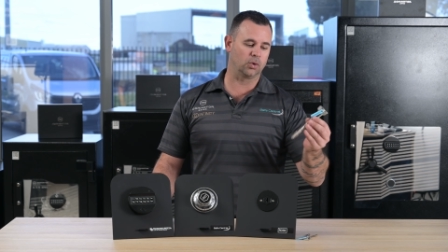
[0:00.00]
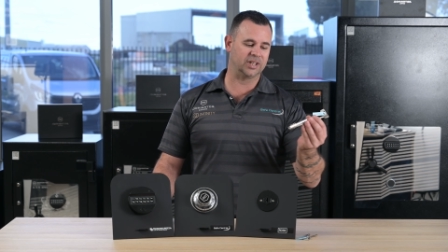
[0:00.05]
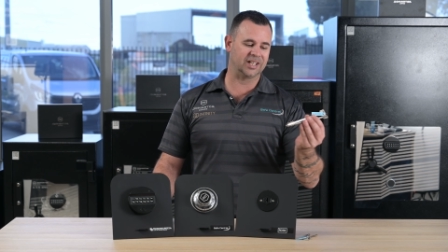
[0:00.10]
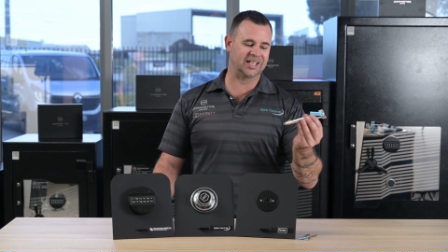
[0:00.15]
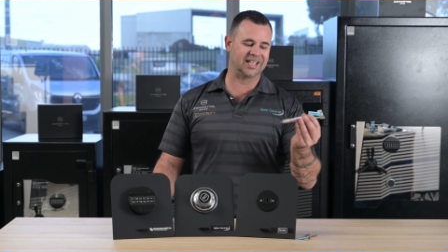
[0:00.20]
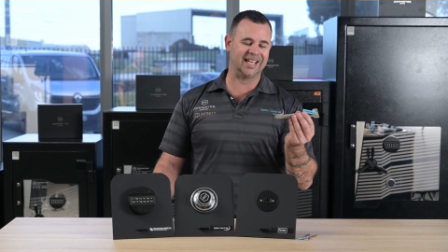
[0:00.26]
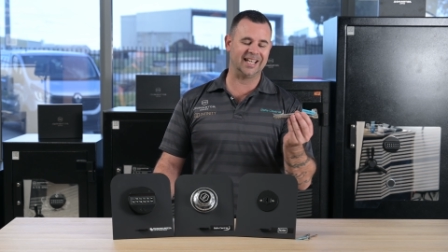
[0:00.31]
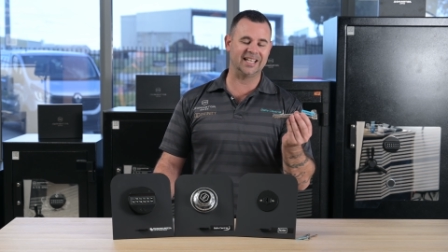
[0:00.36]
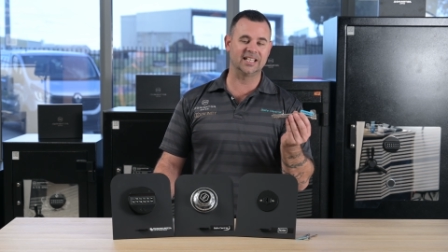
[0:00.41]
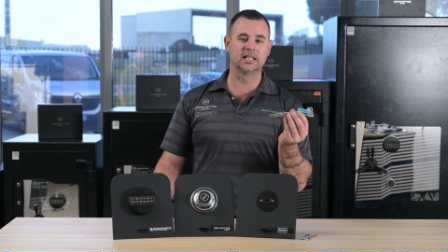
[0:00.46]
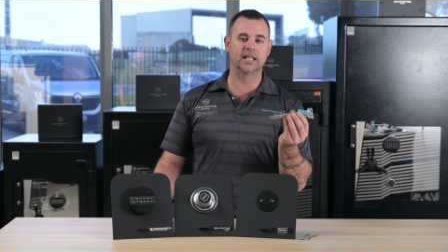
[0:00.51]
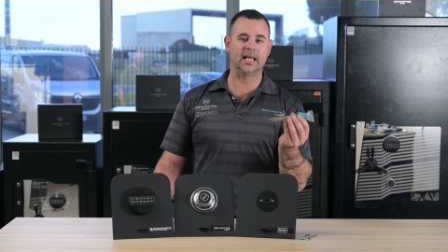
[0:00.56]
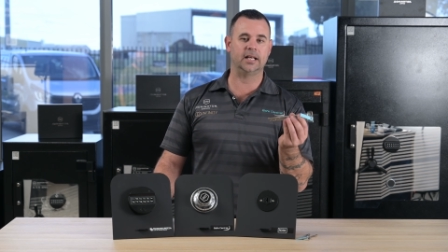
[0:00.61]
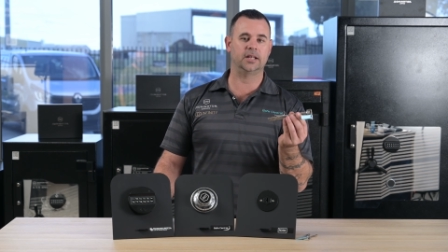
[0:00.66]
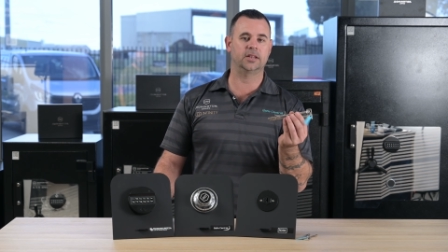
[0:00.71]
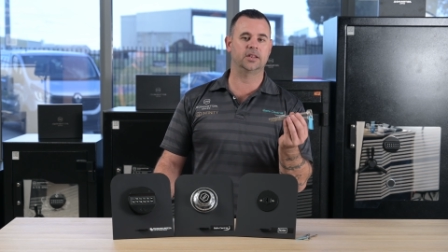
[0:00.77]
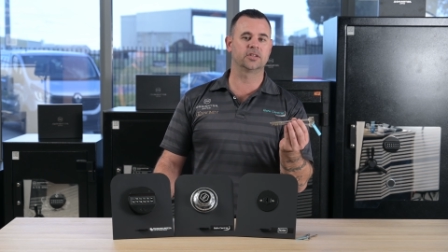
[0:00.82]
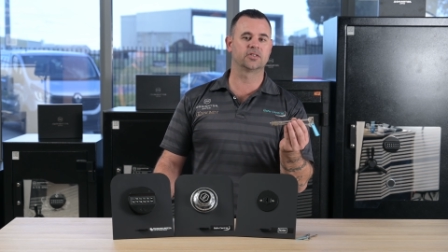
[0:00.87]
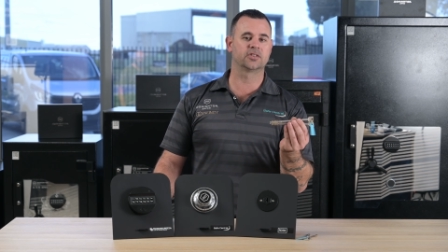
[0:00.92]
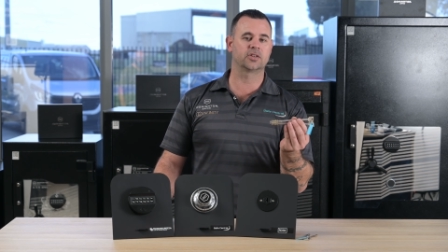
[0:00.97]
the key
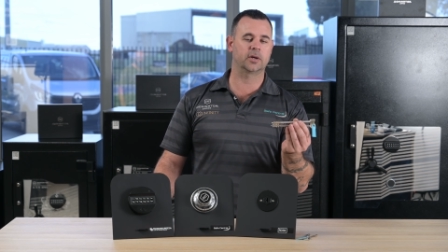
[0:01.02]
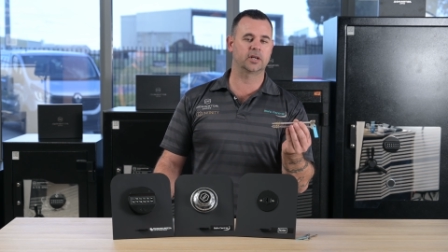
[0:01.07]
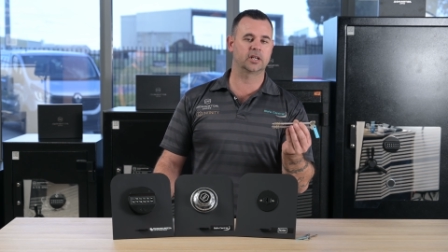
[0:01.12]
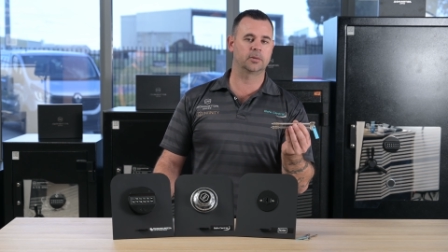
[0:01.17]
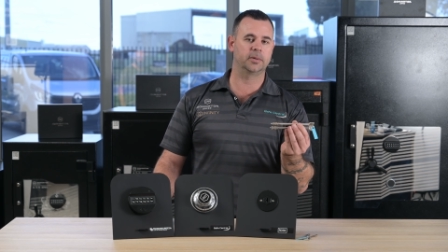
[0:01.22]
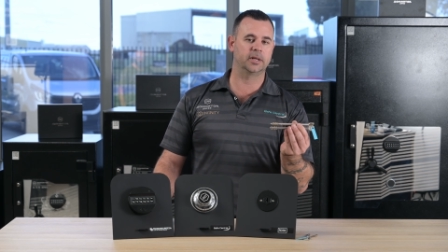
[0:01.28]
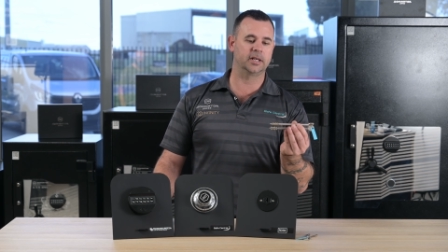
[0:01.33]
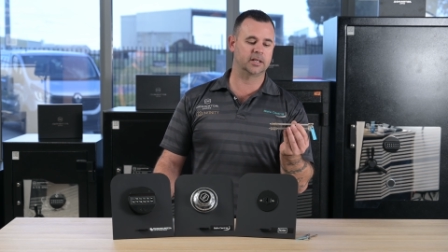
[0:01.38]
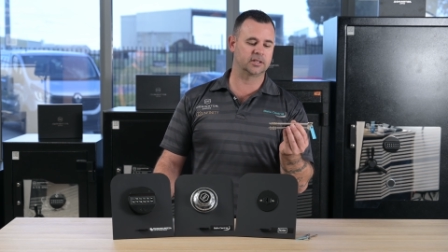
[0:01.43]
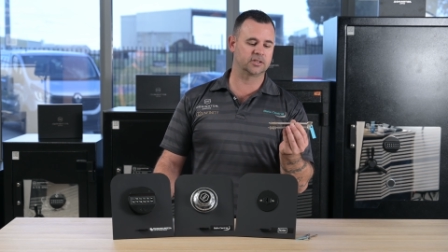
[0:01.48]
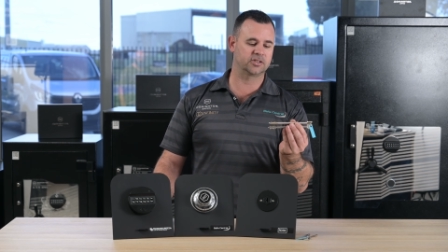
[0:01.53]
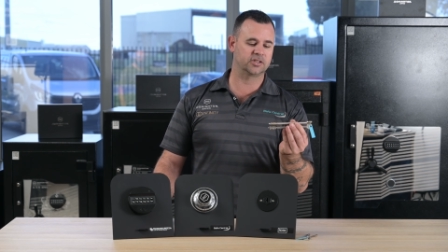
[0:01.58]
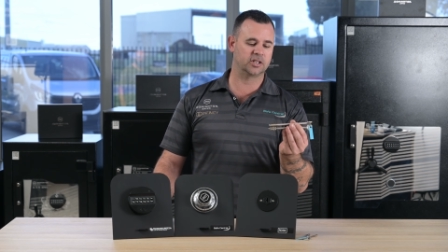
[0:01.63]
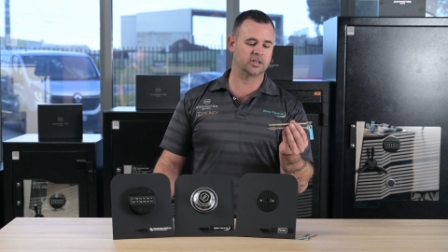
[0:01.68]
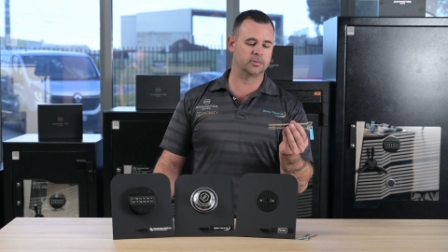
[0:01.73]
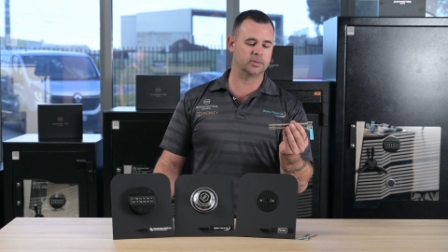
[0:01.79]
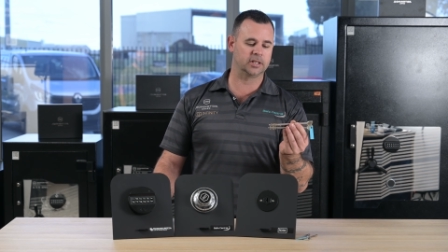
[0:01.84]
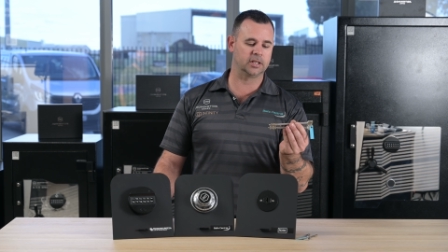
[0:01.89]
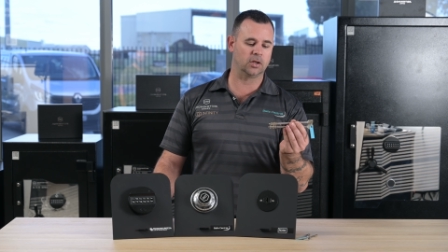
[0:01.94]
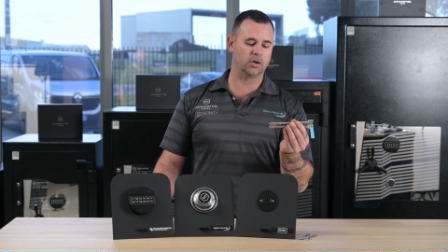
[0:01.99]
length is going to be
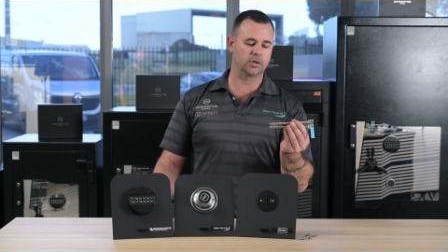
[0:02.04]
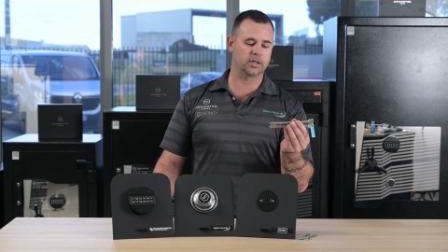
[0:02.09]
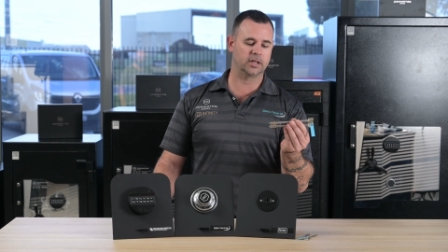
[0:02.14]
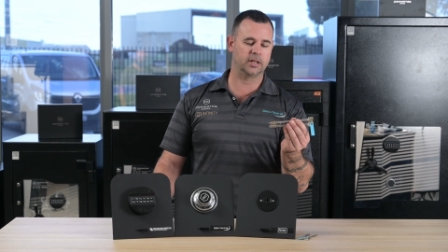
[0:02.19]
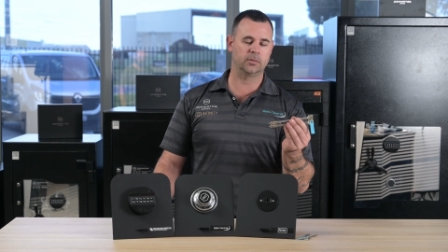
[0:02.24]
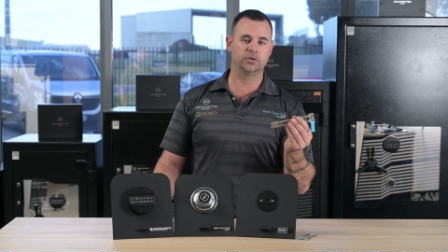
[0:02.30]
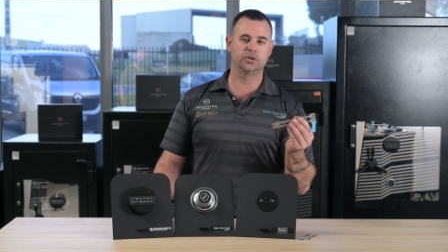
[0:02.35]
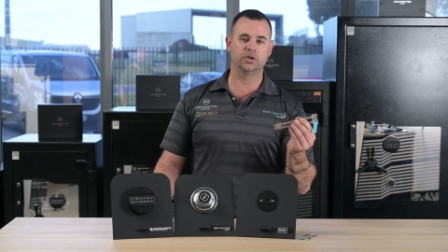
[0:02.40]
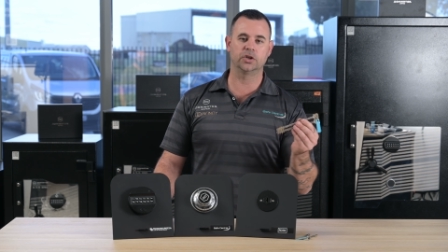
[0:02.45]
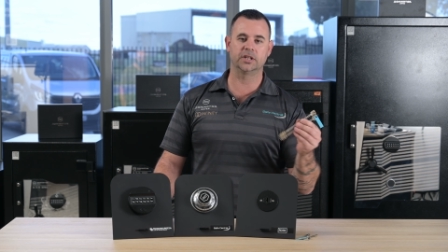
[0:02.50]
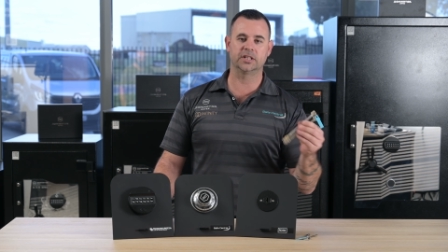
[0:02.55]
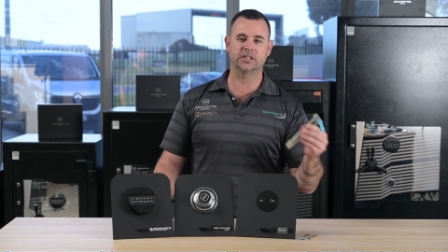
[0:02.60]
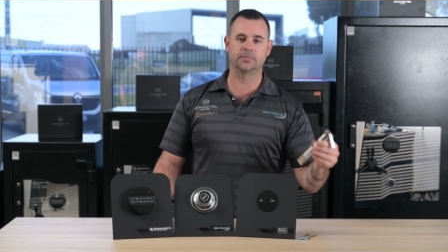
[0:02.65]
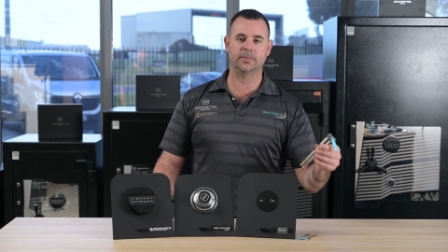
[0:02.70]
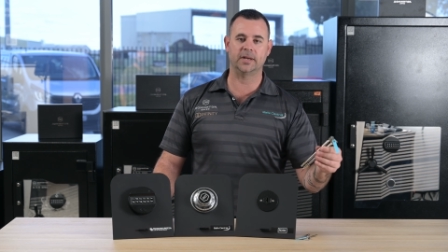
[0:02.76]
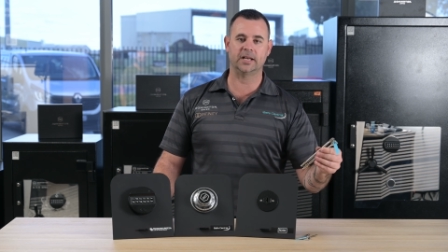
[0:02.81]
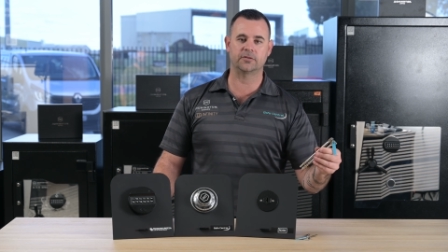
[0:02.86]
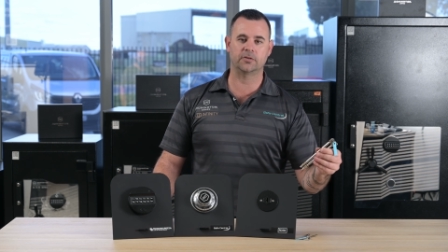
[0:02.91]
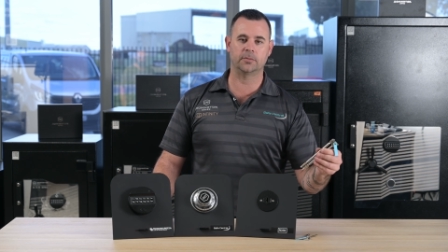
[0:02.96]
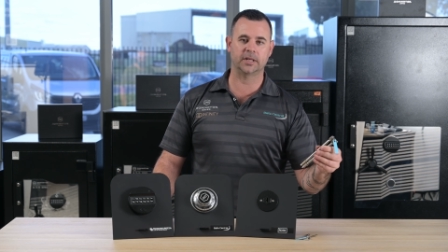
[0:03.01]
considerably longer than what you'd
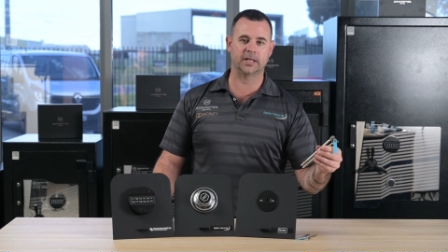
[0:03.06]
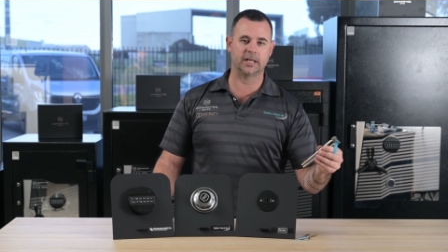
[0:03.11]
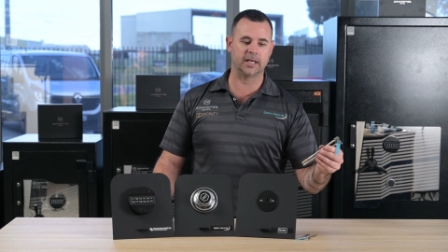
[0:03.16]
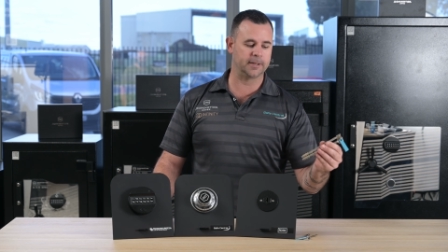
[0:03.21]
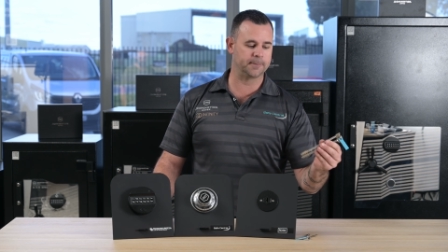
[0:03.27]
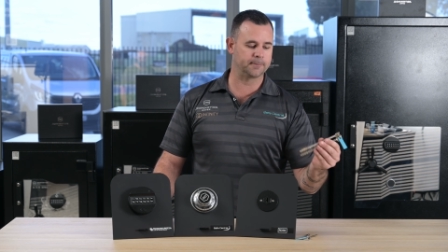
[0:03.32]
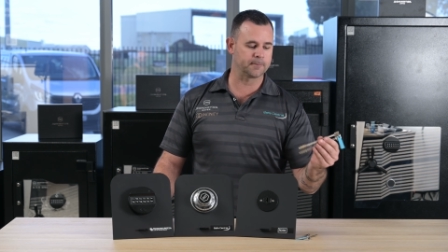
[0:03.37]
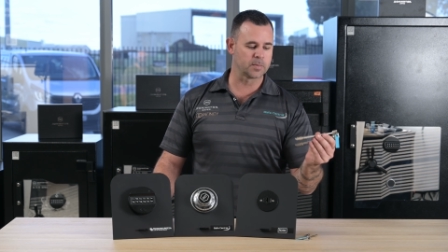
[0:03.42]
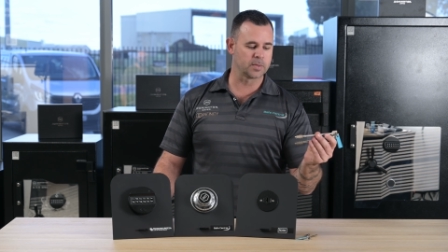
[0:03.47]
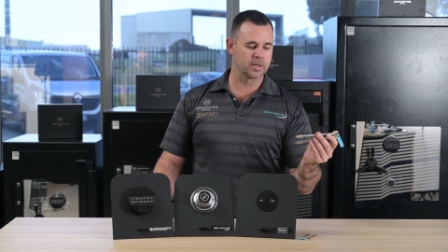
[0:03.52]
expect from a key.